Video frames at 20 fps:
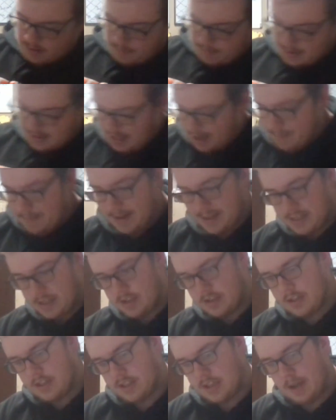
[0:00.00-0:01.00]
But that means
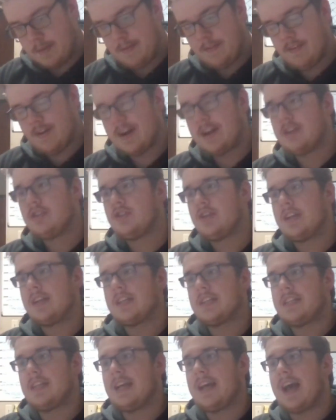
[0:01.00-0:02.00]
it's going to be very interesting
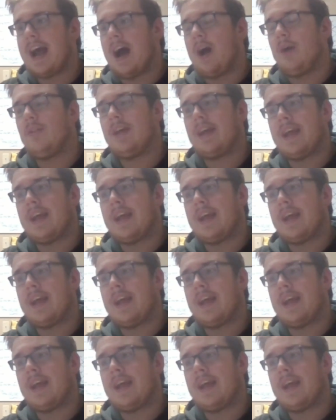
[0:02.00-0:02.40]
to see how